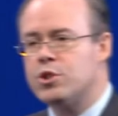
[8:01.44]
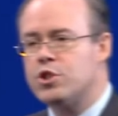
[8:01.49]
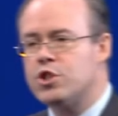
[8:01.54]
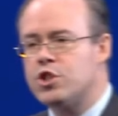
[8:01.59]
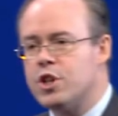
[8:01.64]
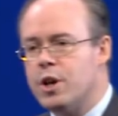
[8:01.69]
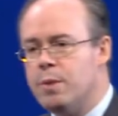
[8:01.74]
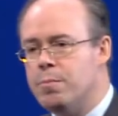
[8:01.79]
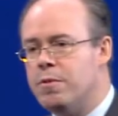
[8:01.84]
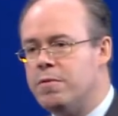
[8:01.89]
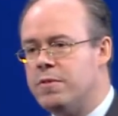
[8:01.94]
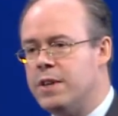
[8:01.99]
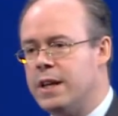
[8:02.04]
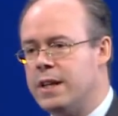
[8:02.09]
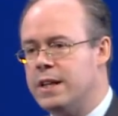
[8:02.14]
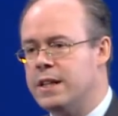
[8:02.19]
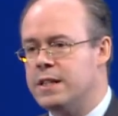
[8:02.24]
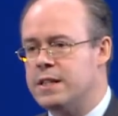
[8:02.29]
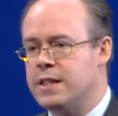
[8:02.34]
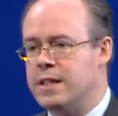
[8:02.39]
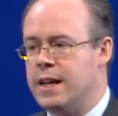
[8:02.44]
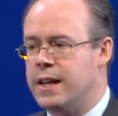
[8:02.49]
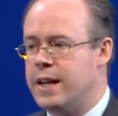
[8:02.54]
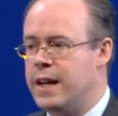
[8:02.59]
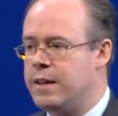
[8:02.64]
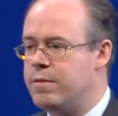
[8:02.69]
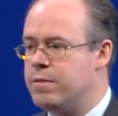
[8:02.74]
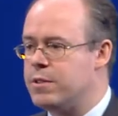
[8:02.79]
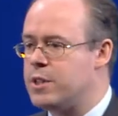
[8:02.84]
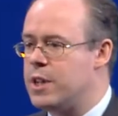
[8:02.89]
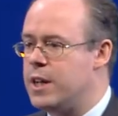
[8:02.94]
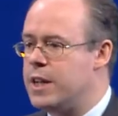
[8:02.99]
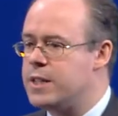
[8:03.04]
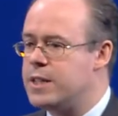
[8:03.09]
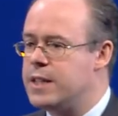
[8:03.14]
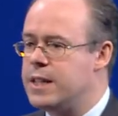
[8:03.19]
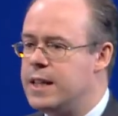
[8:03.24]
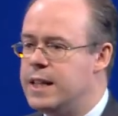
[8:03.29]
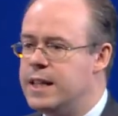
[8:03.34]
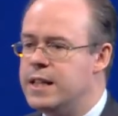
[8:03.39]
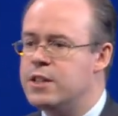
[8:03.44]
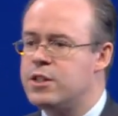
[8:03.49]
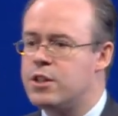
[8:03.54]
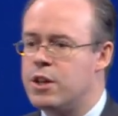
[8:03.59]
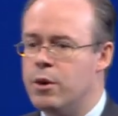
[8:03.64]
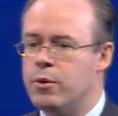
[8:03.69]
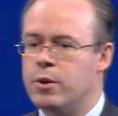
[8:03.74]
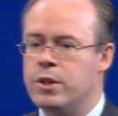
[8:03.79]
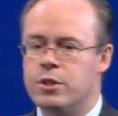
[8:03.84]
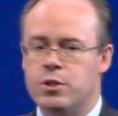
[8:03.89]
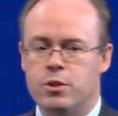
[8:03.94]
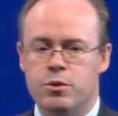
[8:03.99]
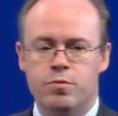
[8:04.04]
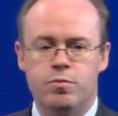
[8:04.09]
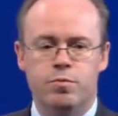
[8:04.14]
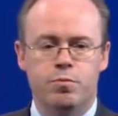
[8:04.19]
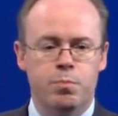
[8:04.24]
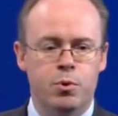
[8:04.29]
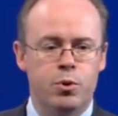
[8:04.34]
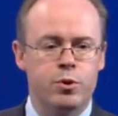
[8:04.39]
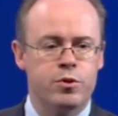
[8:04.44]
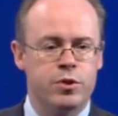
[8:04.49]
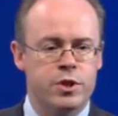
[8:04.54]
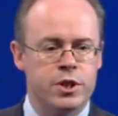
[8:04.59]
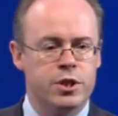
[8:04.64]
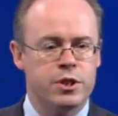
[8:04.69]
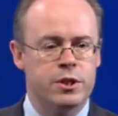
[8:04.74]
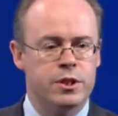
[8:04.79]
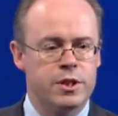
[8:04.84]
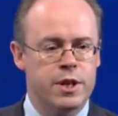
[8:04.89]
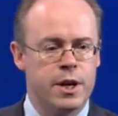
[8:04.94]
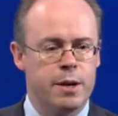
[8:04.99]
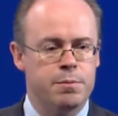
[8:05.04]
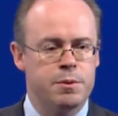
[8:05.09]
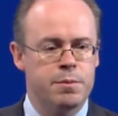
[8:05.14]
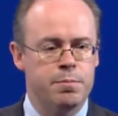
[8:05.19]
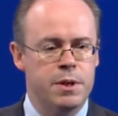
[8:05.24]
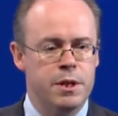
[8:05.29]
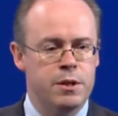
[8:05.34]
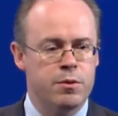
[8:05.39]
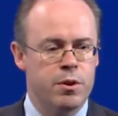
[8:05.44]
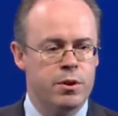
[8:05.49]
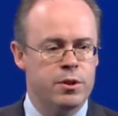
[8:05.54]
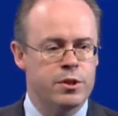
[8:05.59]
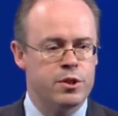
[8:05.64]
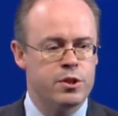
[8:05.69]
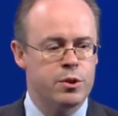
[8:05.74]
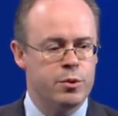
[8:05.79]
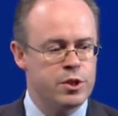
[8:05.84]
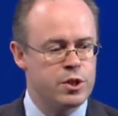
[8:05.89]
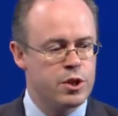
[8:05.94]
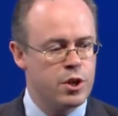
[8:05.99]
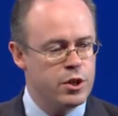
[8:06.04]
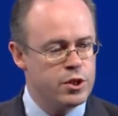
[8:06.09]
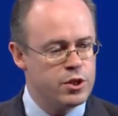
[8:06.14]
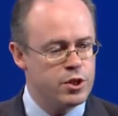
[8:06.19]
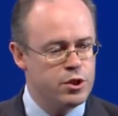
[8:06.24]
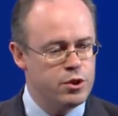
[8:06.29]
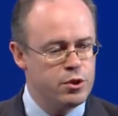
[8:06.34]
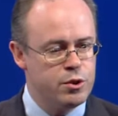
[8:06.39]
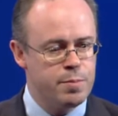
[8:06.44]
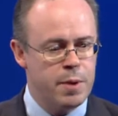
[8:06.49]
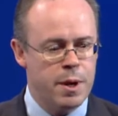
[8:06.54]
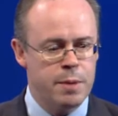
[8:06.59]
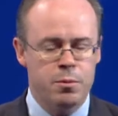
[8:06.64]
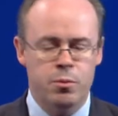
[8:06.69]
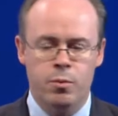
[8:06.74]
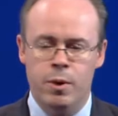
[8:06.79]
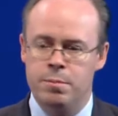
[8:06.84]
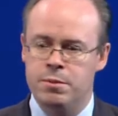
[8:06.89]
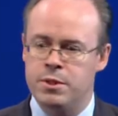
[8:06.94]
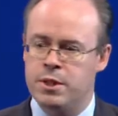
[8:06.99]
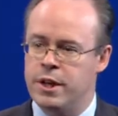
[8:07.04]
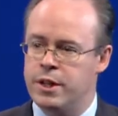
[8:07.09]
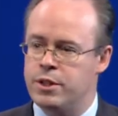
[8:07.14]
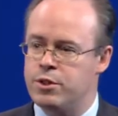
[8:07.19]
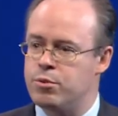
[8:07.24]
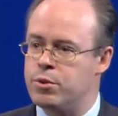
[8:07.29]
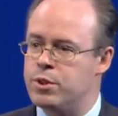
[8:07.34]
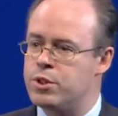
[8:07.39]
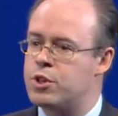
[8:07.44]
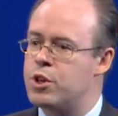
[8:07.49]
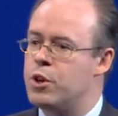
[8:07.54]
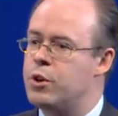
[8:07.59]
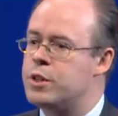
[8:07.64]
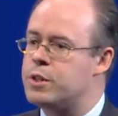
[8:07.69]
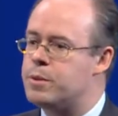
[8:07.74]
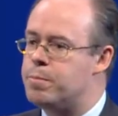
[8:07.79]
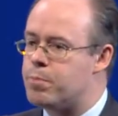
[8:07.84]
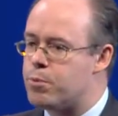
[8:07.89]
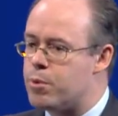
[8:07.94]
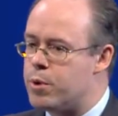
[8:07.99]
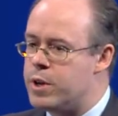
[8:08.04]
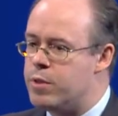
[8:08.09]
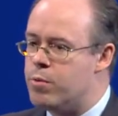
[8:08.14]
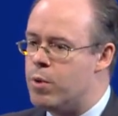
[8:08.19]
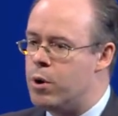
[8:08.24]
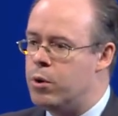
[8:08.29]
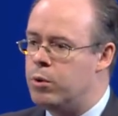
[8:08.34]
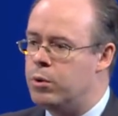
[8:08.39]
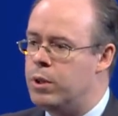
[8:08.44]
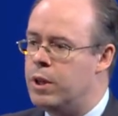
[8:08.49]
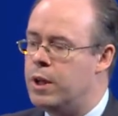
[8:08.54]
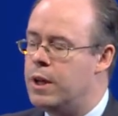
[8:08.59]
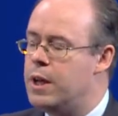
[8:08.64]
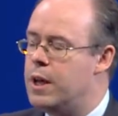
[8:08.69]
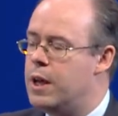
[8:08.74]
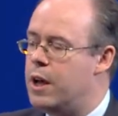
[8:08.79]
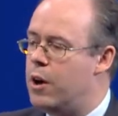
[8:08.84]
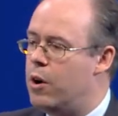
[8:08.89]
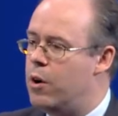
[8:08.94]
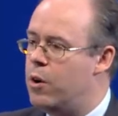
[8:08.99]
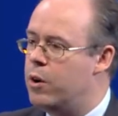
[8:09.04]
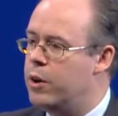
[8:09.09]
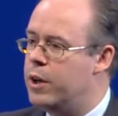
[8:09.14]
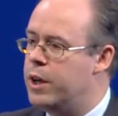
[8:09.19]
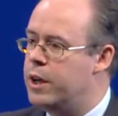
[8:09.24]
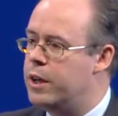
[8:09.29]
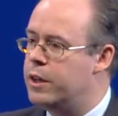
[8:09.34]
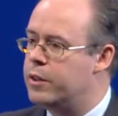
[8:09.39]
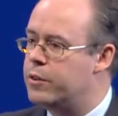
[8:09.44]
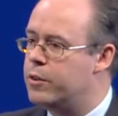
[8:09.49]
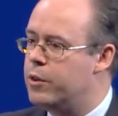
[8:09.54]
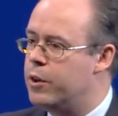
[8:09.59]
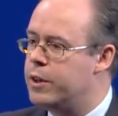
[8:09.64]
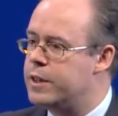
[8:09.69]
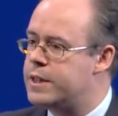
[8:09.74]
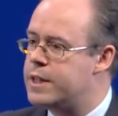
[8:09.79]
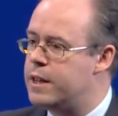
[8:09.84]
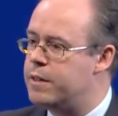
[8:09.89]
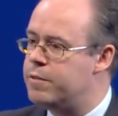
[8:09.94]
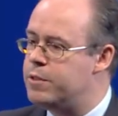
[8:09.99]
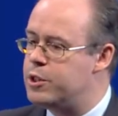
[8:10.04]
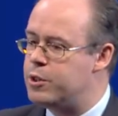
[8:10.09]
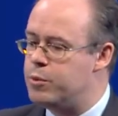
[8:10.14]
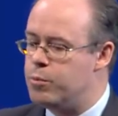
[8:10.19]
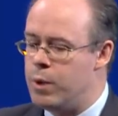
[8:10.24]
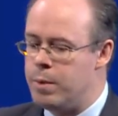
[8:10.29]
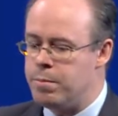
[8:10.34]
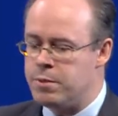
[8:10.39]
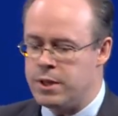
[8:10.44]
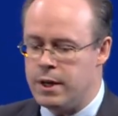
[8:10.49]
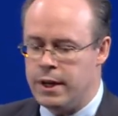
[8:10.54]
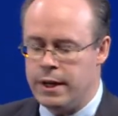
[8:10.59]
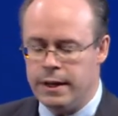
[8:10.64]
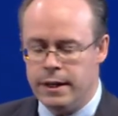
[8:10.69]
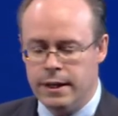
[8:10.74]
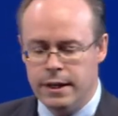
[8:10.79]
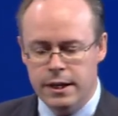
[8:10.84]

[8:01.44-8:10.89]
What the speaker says: some of that internet advertising is going to more traditional types of media owners. So it's going to newspaper websites, or it's going to pre-roll on a television website.